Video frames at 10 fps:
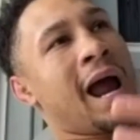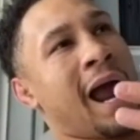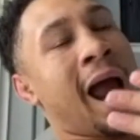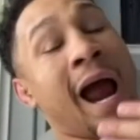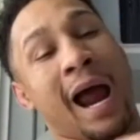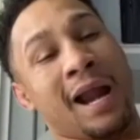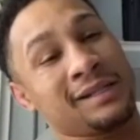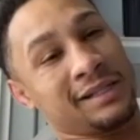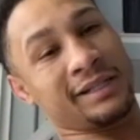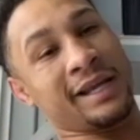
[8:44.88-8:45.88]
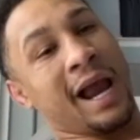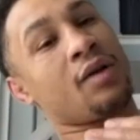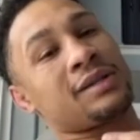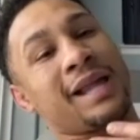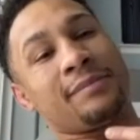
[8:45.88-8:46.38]
I honestly think I
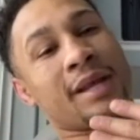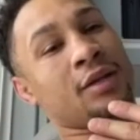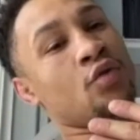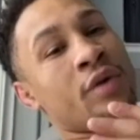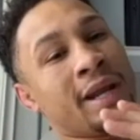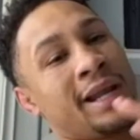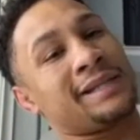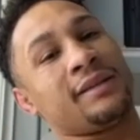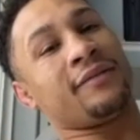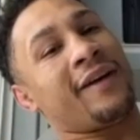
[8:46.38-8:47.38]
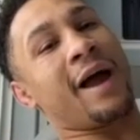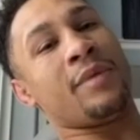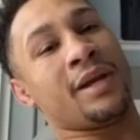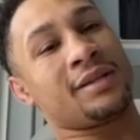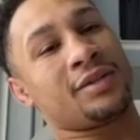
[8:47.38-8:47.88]
would have stopped that dude in less than five
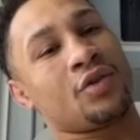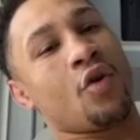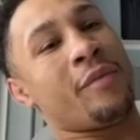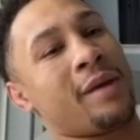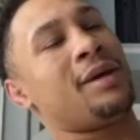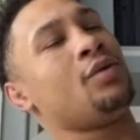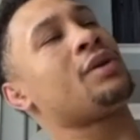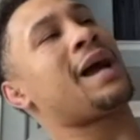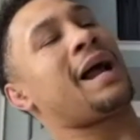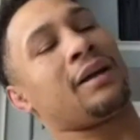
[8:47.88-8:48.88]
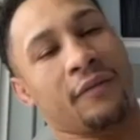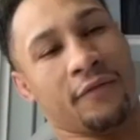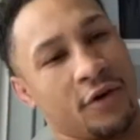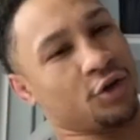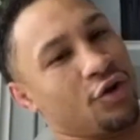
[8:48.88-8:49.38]
minutes. You know, maybe he would have got out the
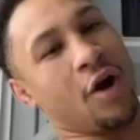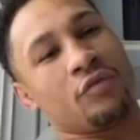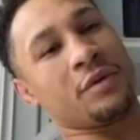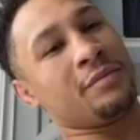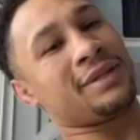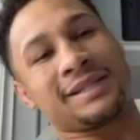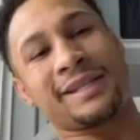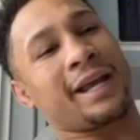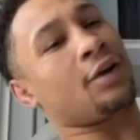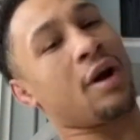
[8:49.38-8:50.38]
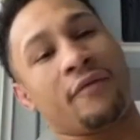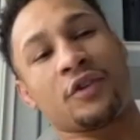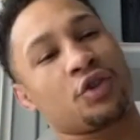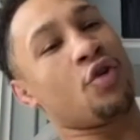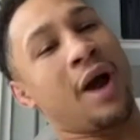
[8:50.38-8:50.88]
first round with me. But the second round, for
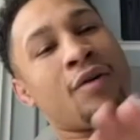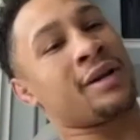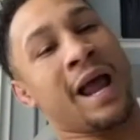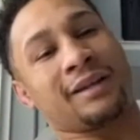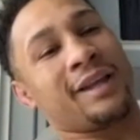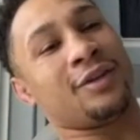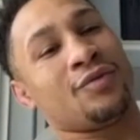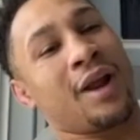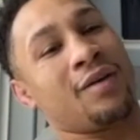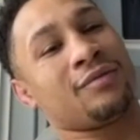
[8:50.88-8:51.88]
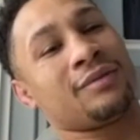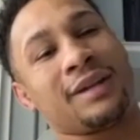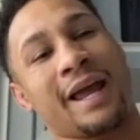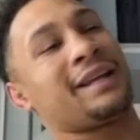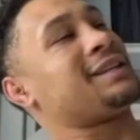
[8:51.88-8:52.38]
sure, I would have knocked that dude out.
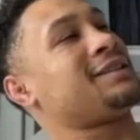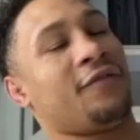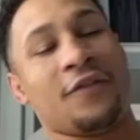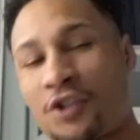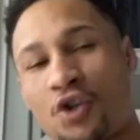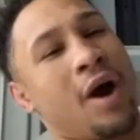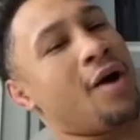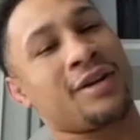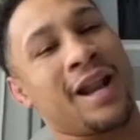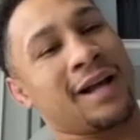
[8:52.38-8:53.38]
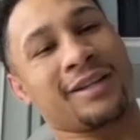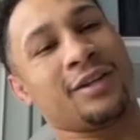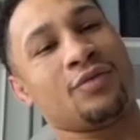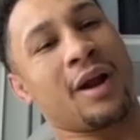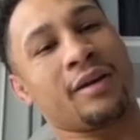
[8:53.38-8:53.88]
Like, for sure, I would have knocked
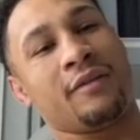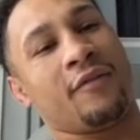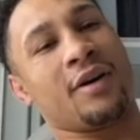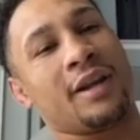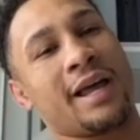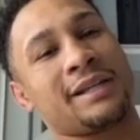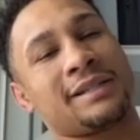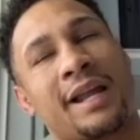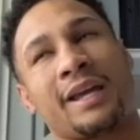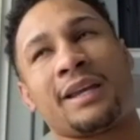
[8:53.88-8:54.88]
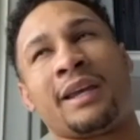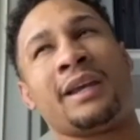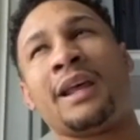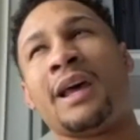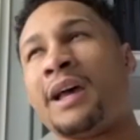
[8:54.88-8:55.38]
that dude out. He fought last night.
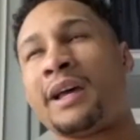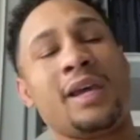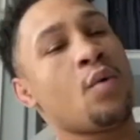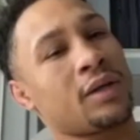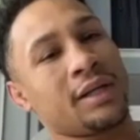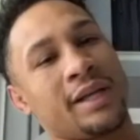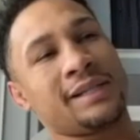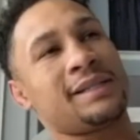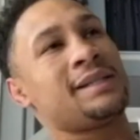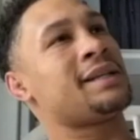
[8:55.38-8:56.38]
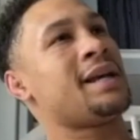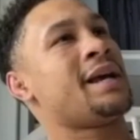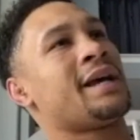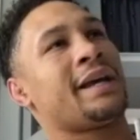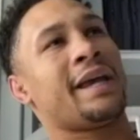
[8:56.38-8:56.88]
And he went the distance.
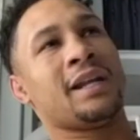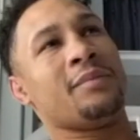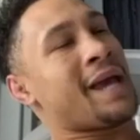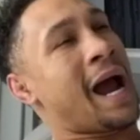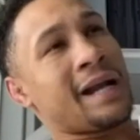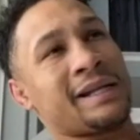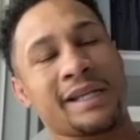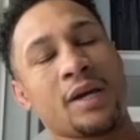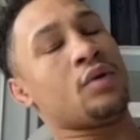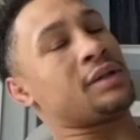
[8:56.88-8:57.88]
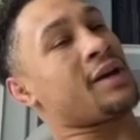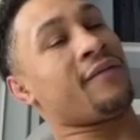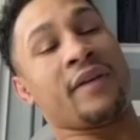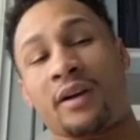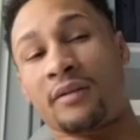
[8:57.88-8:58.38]
And to be honest, it was a
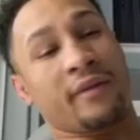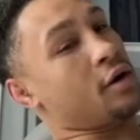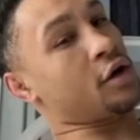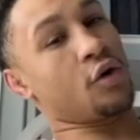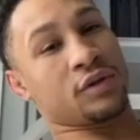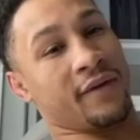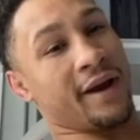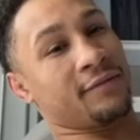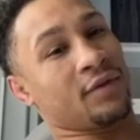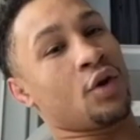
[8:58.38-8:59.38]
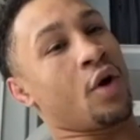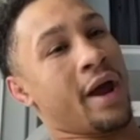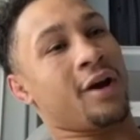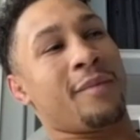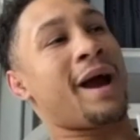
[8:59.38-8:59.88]
very, very close fight. You know,
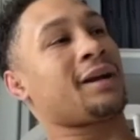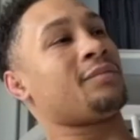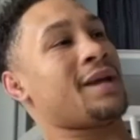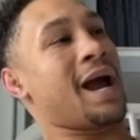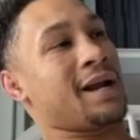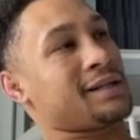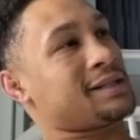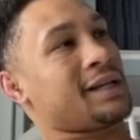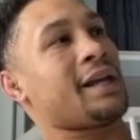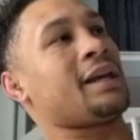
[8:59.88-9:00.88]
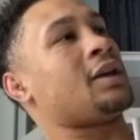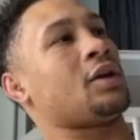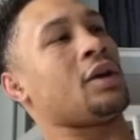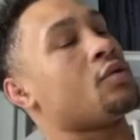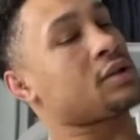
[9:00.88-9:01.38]
everybody, to be honest,
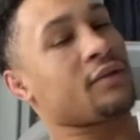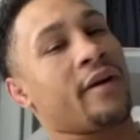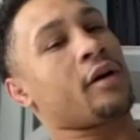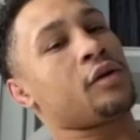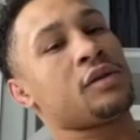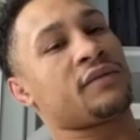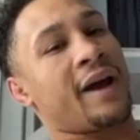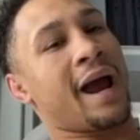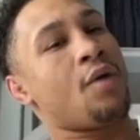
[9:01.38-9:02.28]
it was a very close fight. I